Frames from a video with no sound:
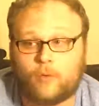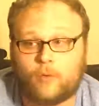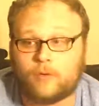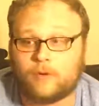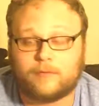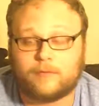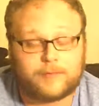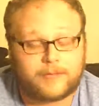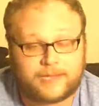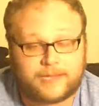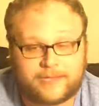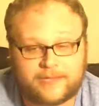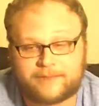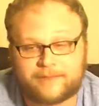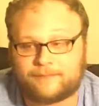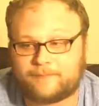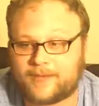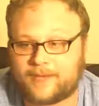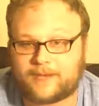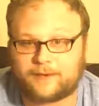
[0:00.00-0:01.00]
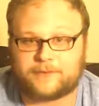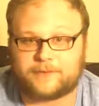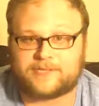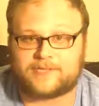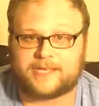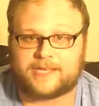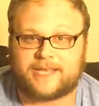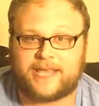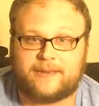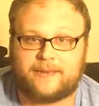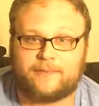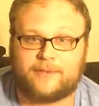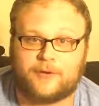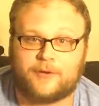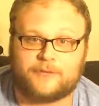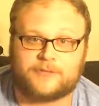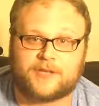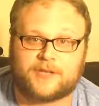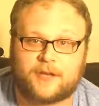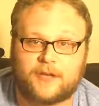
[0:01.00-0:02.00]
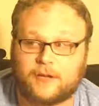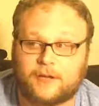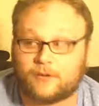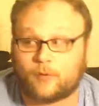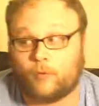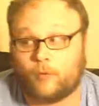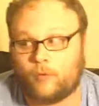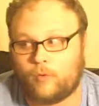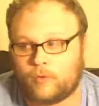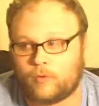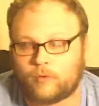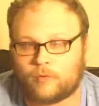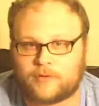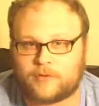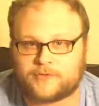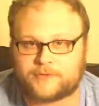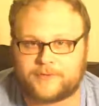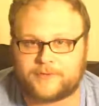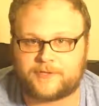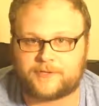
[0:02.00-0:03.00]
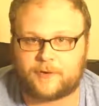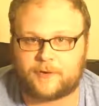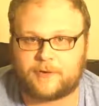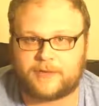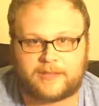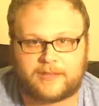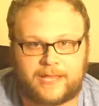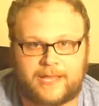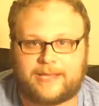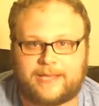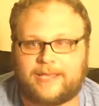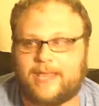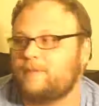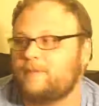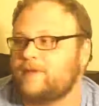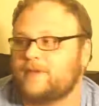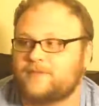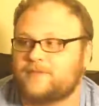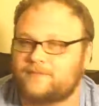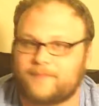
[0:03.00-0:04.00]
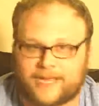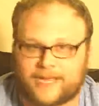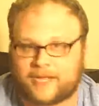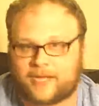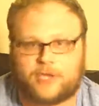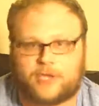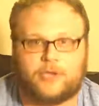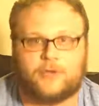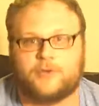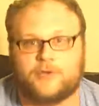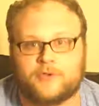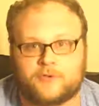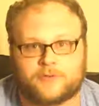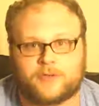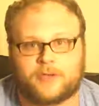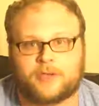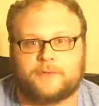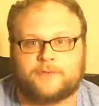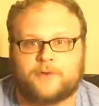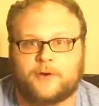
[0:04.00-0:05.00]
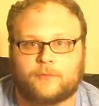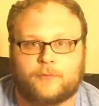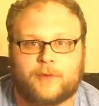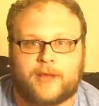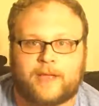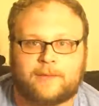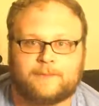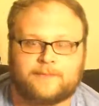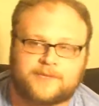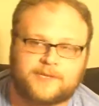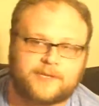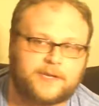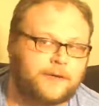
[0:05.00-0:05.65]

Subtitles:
Or we can get bigger as the game goes on, or once we draw it late game, we can just make it huge with all of our ramps.